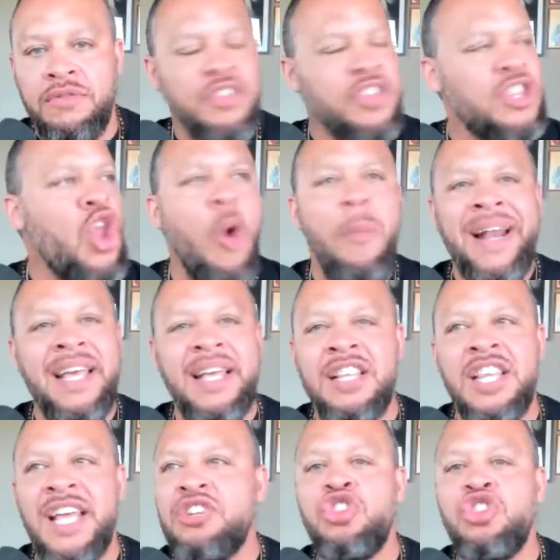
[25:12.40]
Nobody,
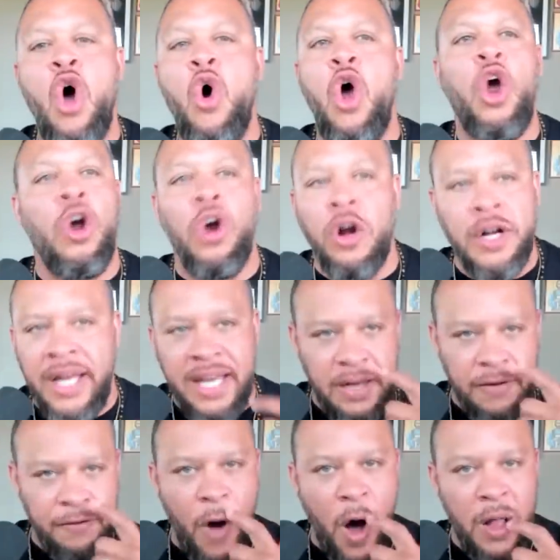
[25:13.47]
there's no earning
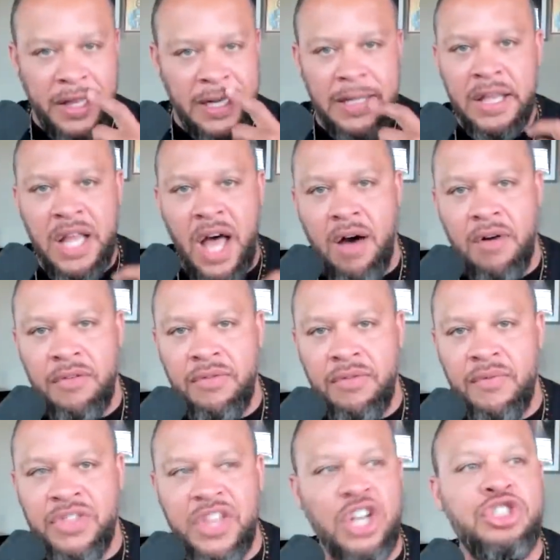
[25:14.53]
in falling in love.
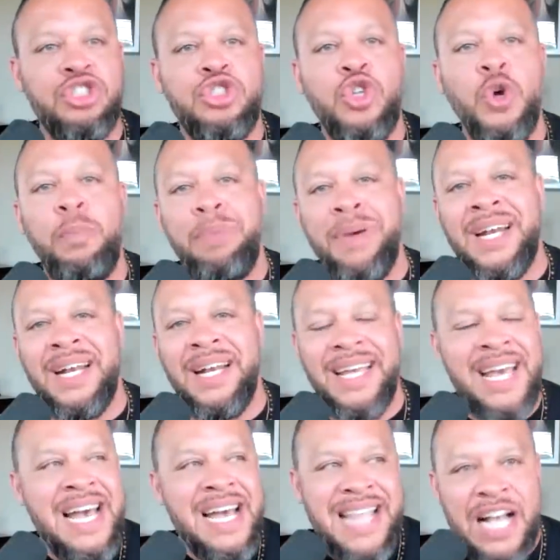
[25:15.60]
There's
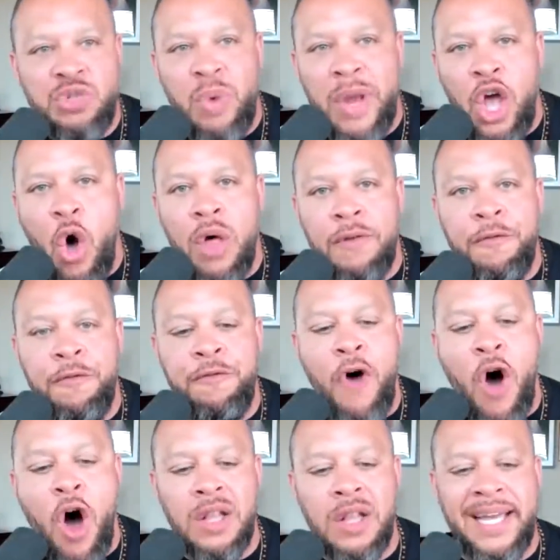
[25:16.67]
stupidity. That's why they call it
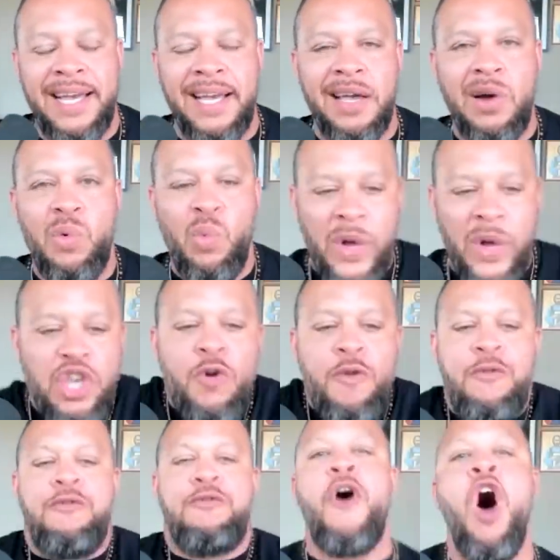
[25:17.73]
falling. When you
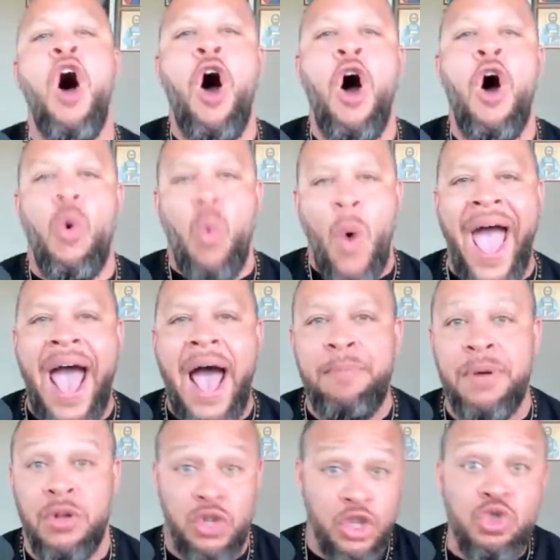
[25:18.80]
fall, what
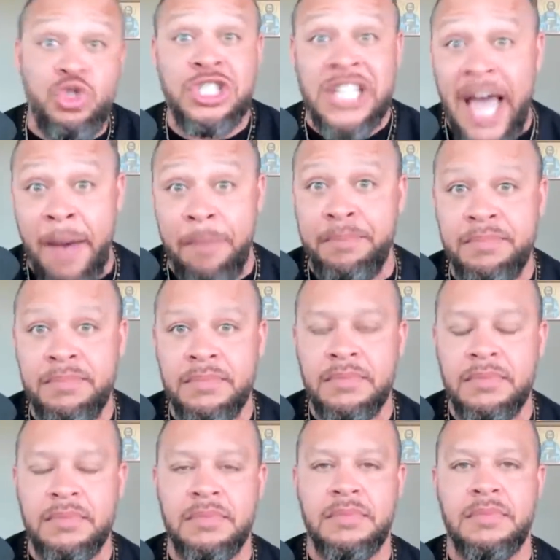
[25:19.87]
happened? You slip.
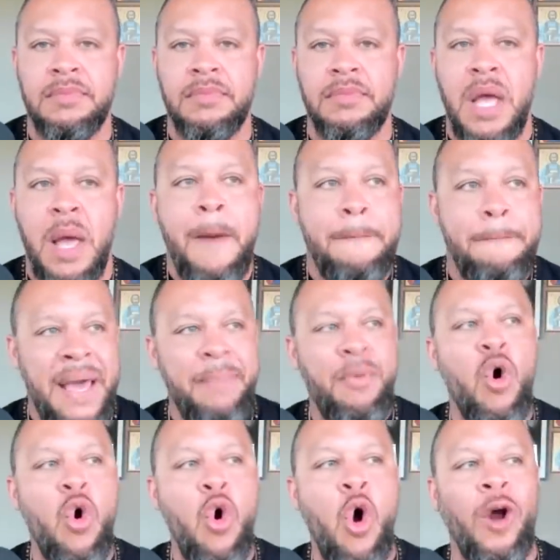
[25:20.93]

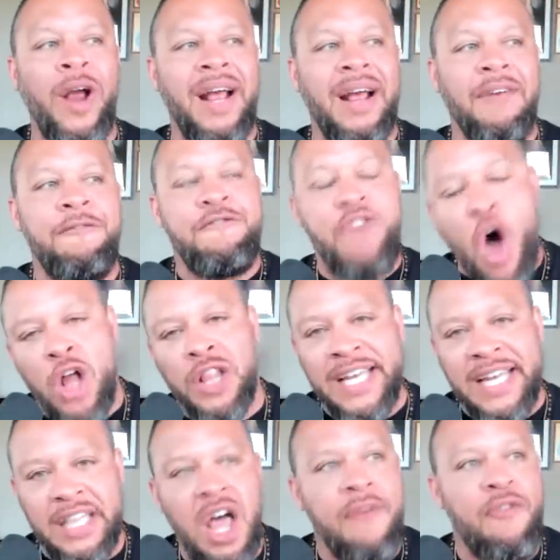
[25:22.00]
People who are
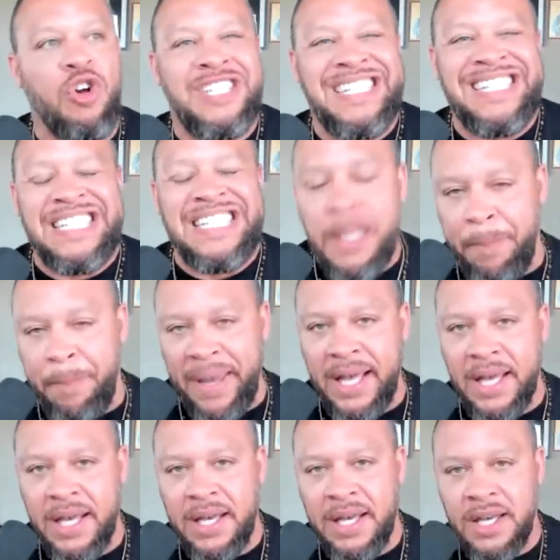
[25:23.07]
falling in love are
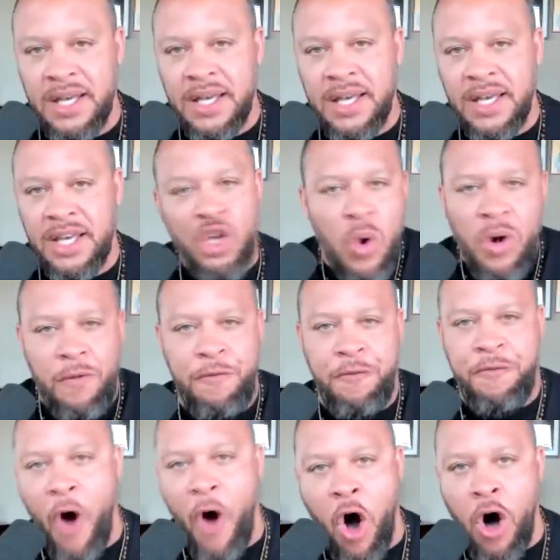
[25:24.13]
slipping. You want to
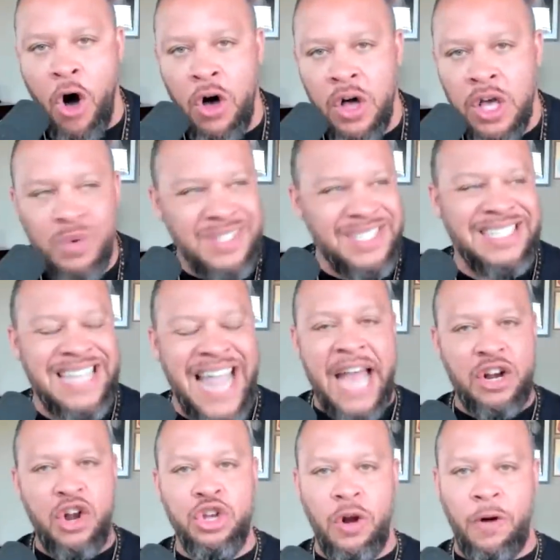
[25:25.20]
fall. You want to
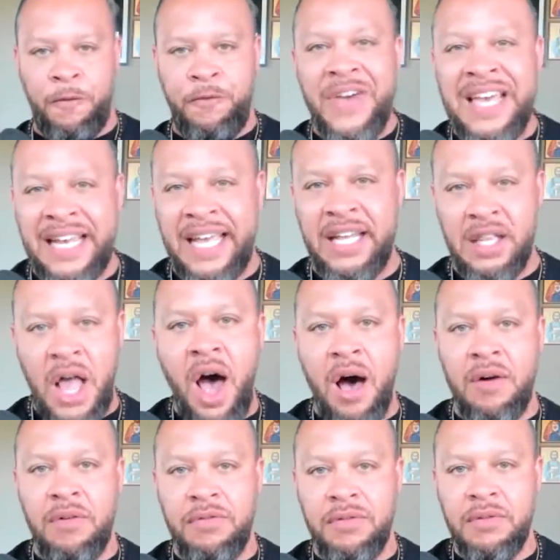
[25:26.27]
stand on your feet in
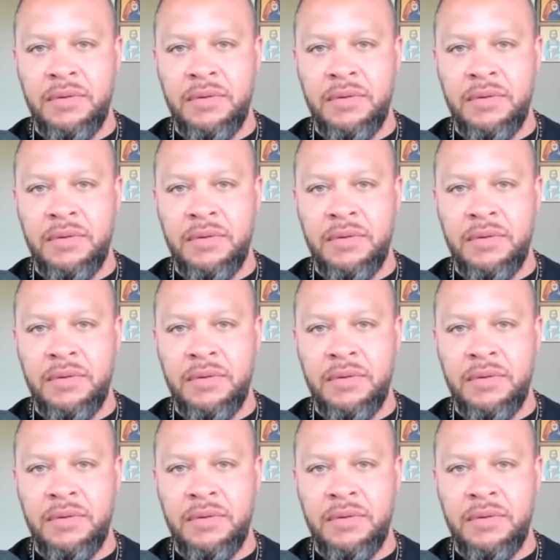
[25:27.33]
love.